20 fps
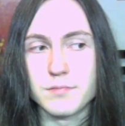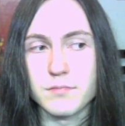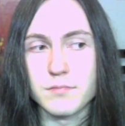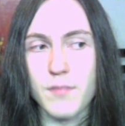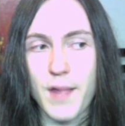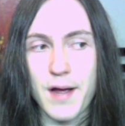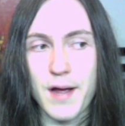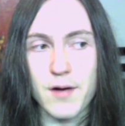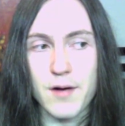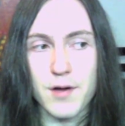
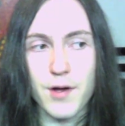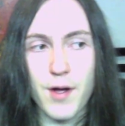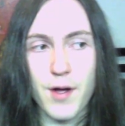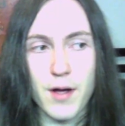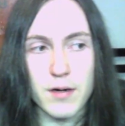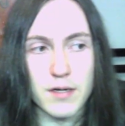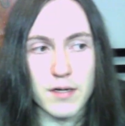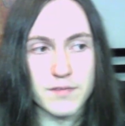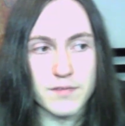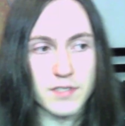I don't know how
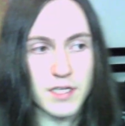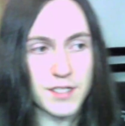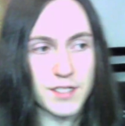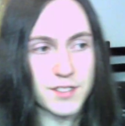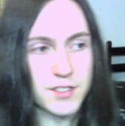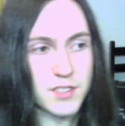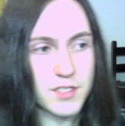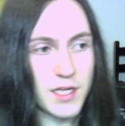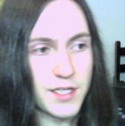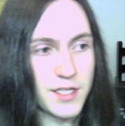often I
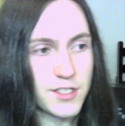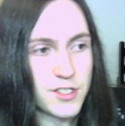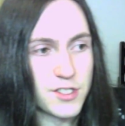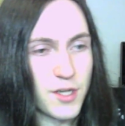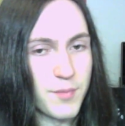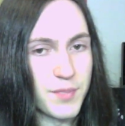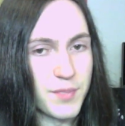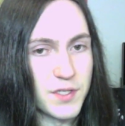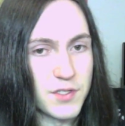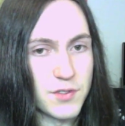just like
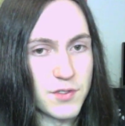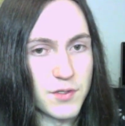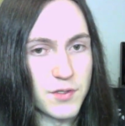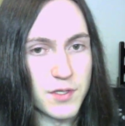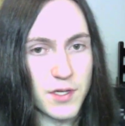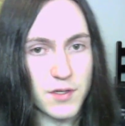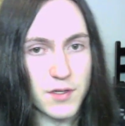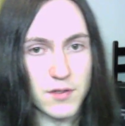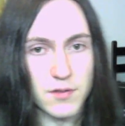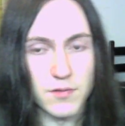jump into
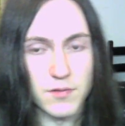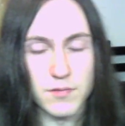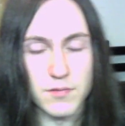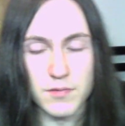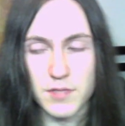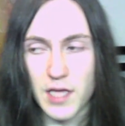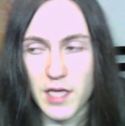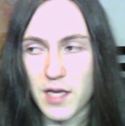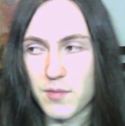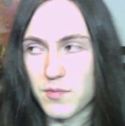another
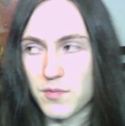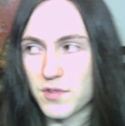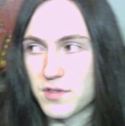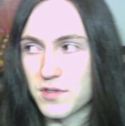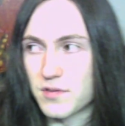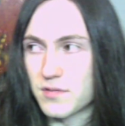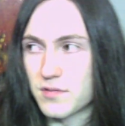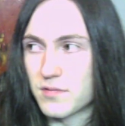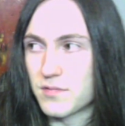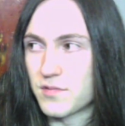game with
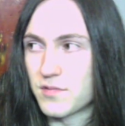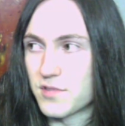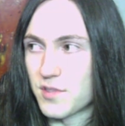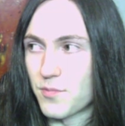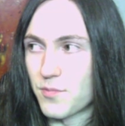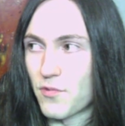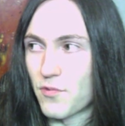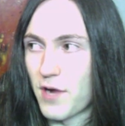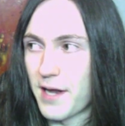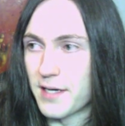some
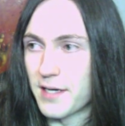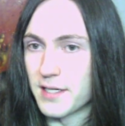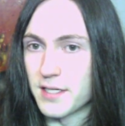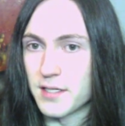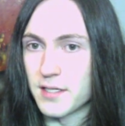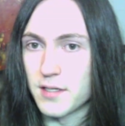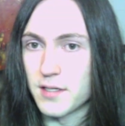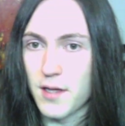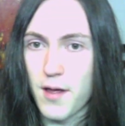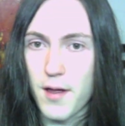Randy.
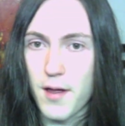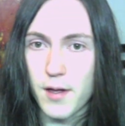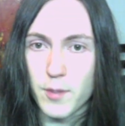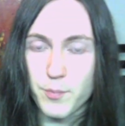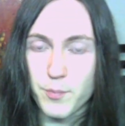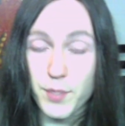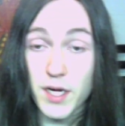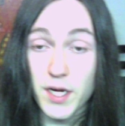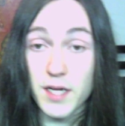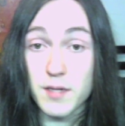
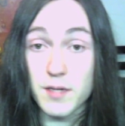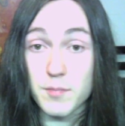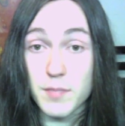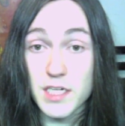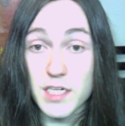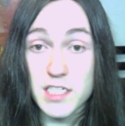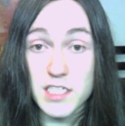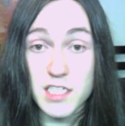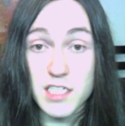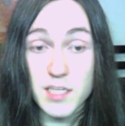But my
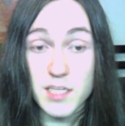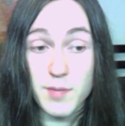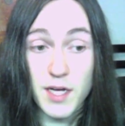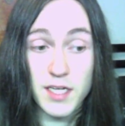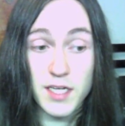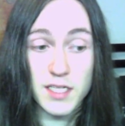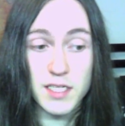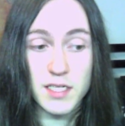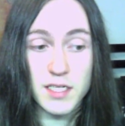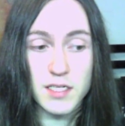Steam
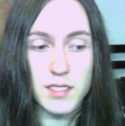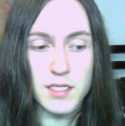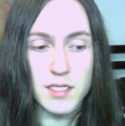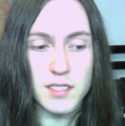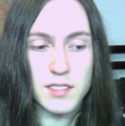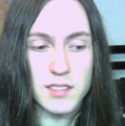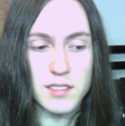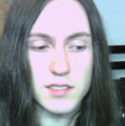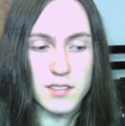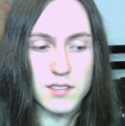ID
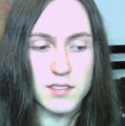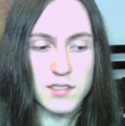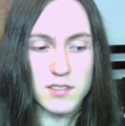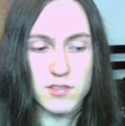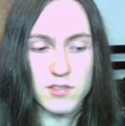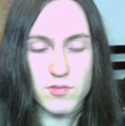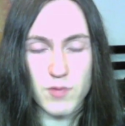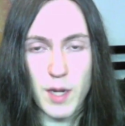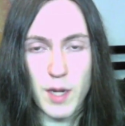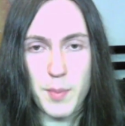is
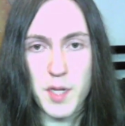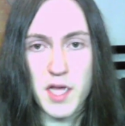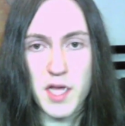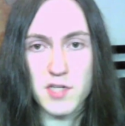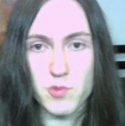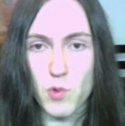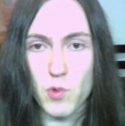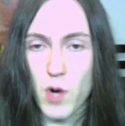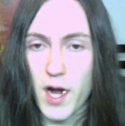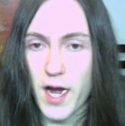Rapidash
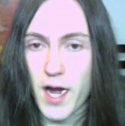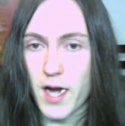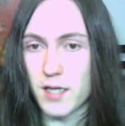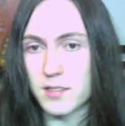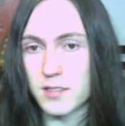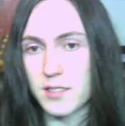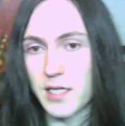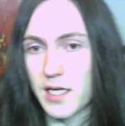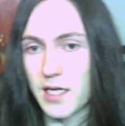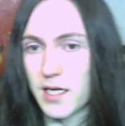
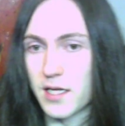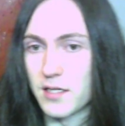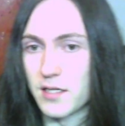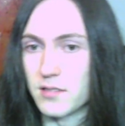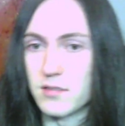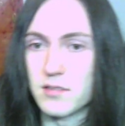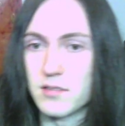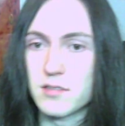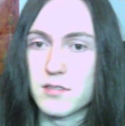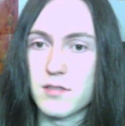
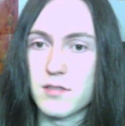and